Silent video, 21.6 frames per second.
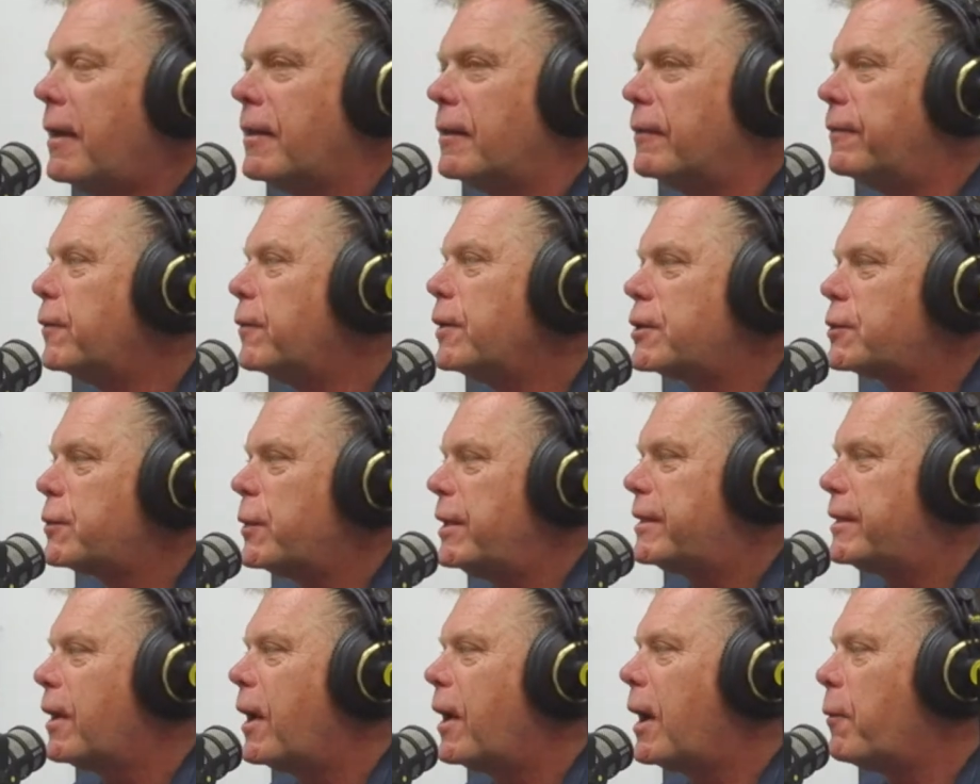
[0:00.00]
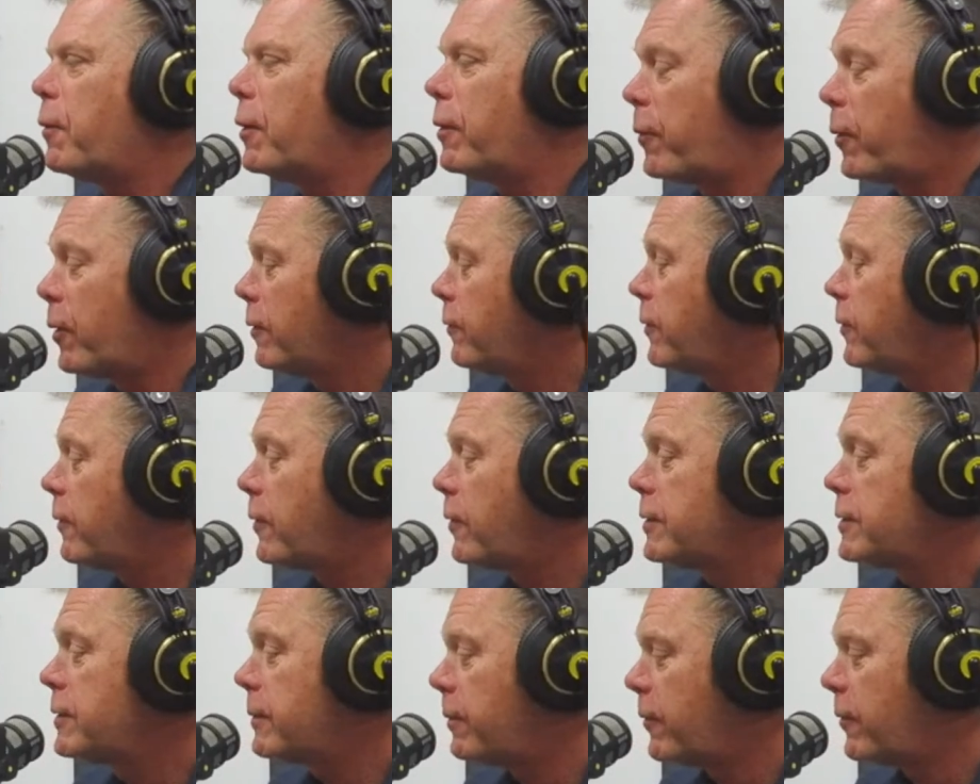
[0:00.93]
The footage we saw, well,
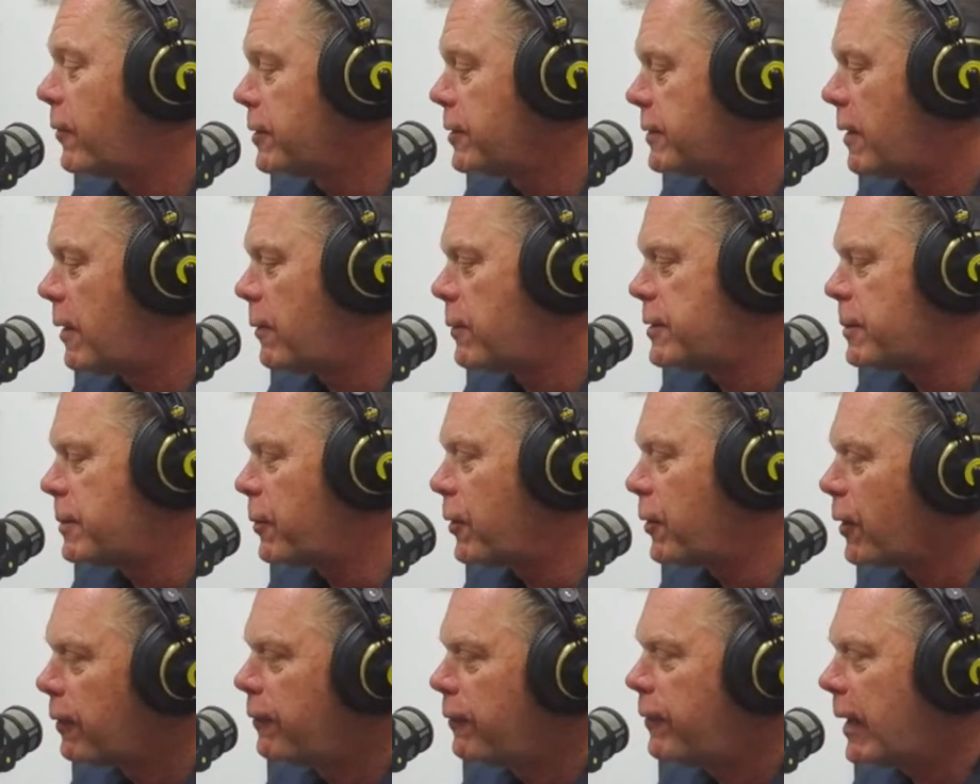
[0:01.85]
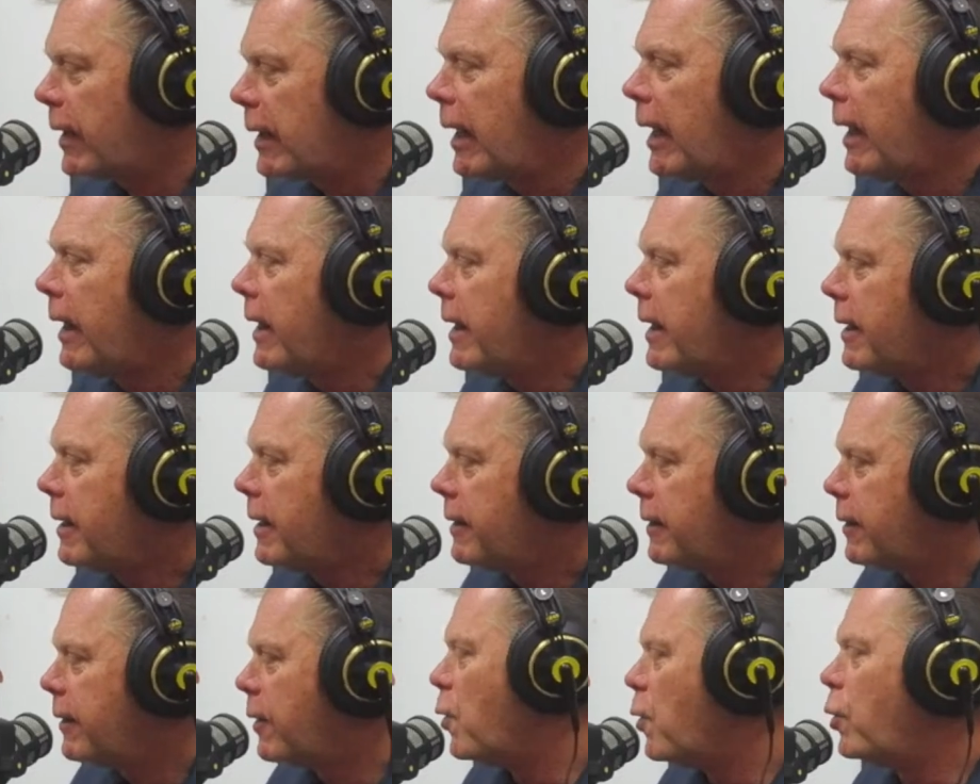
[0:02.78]
first of all, was a perfect
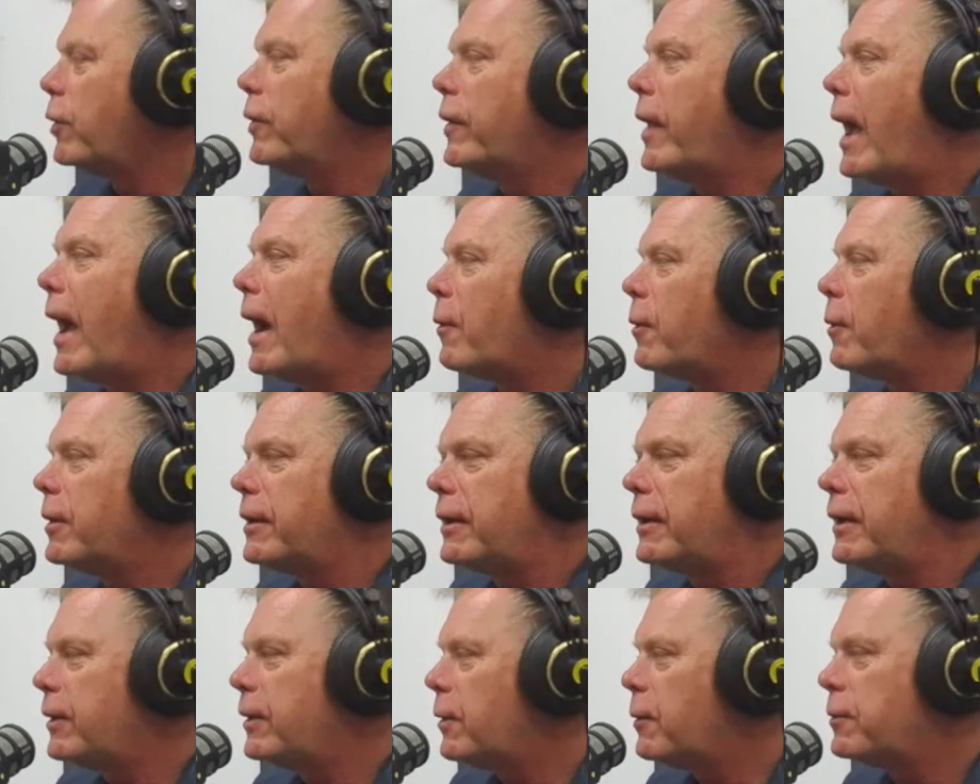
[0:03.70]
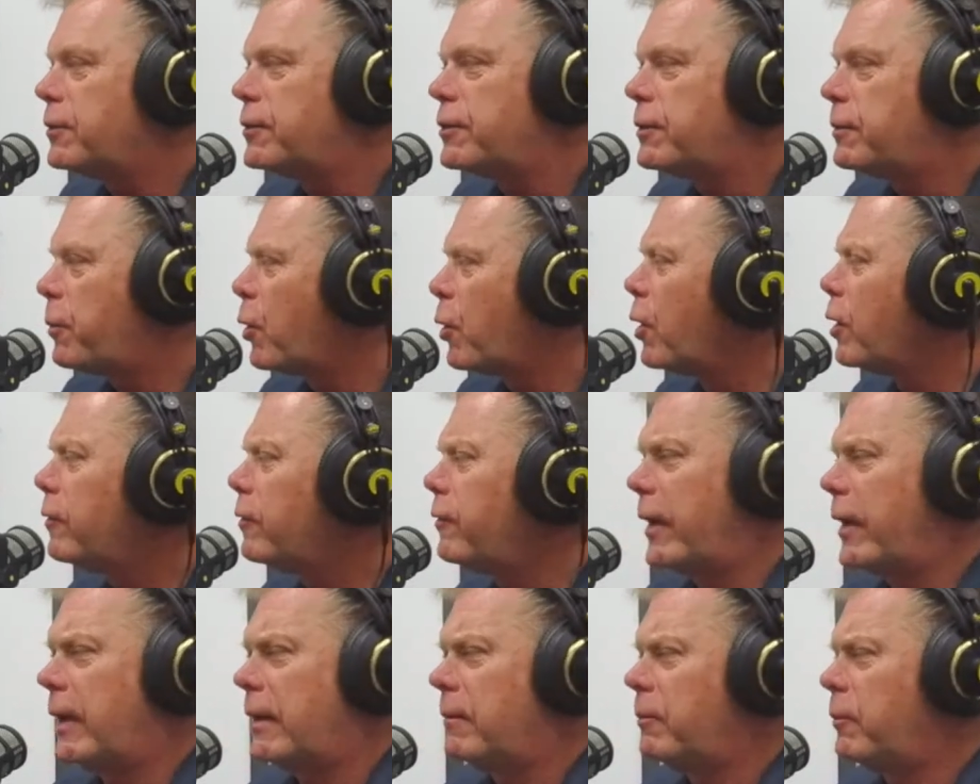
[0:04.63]
golden hour, you know,
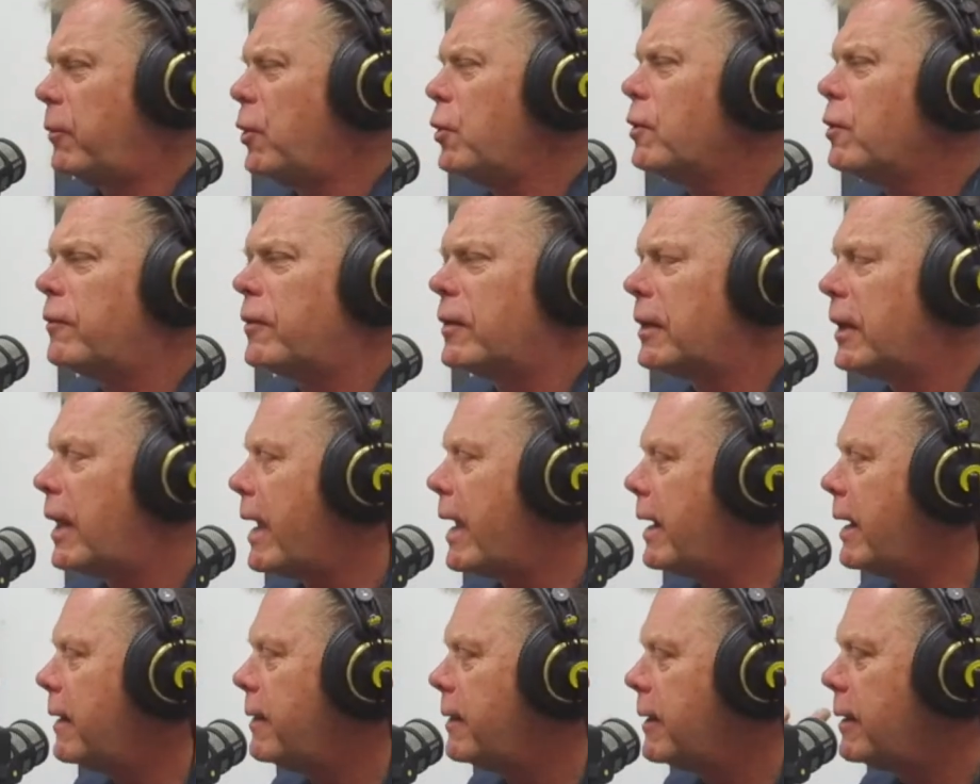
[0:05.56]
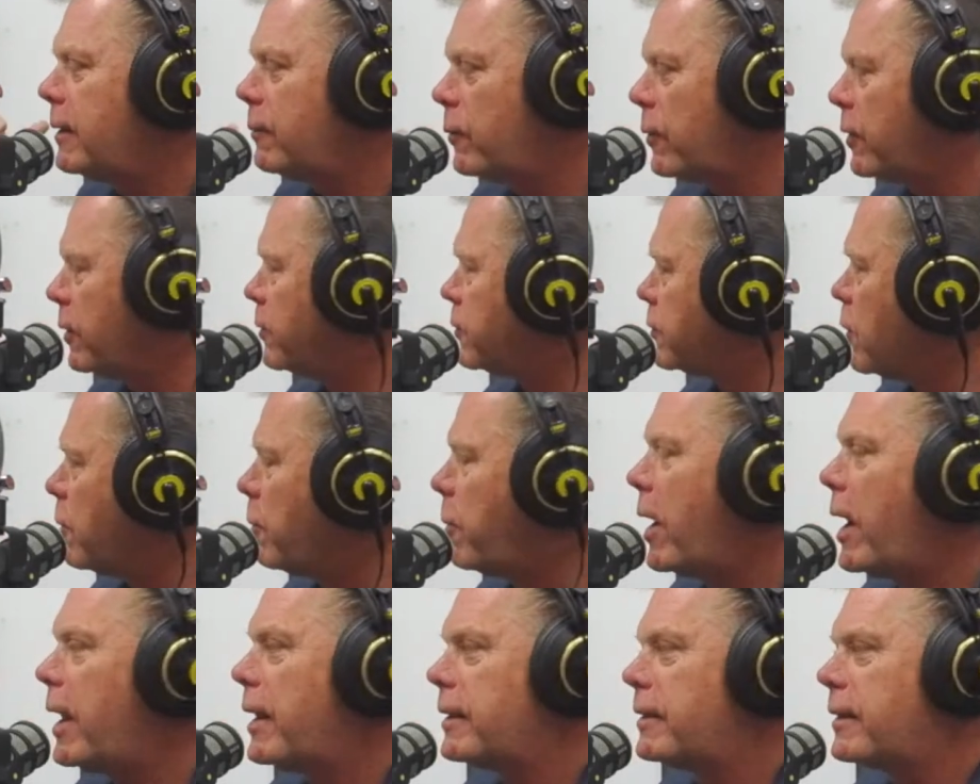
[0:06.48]
perfect, beautiful light. And then the drone
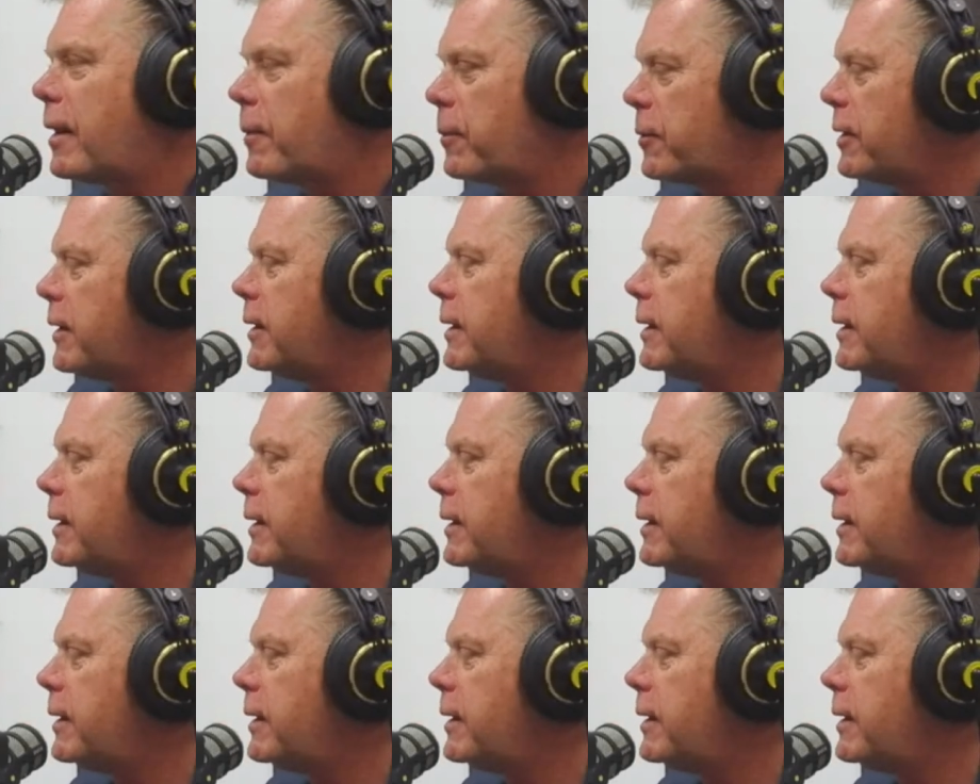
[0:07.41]
pilot comes in and